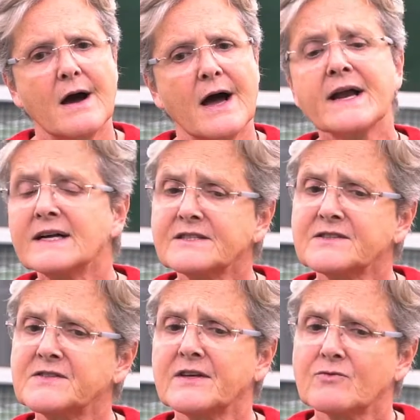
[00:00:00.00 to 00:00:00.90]
I got to
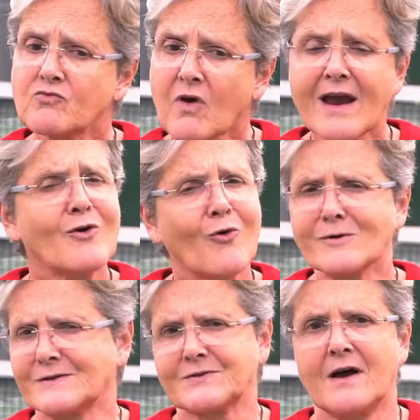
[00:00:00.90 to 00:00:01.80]
sit right
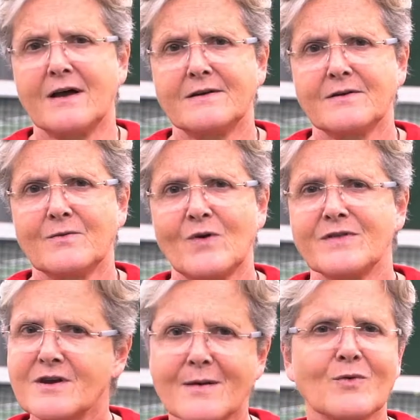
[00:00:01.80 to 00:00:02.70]
courtside when
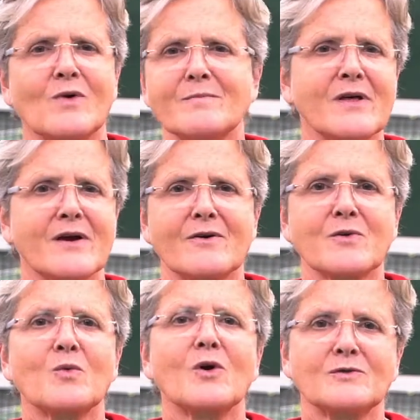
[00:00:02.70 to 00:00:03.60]
the number one player in
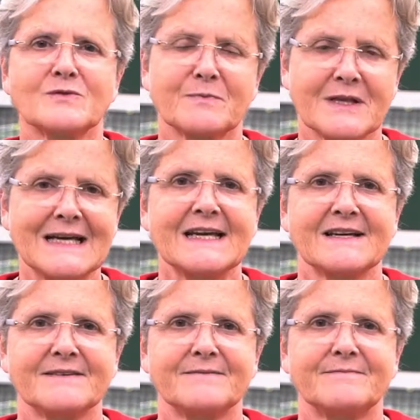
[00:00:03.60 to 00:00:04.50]
the world was playing
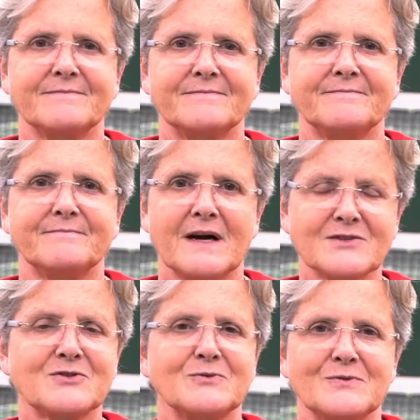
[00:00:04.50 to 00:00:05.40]
my
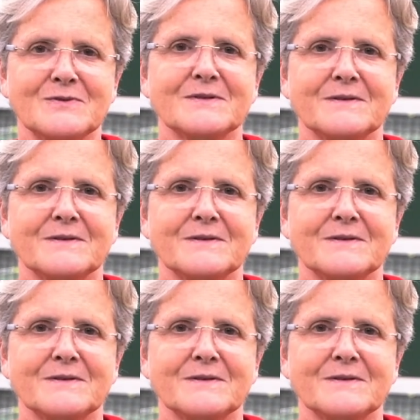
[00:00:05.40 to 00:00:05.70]
student.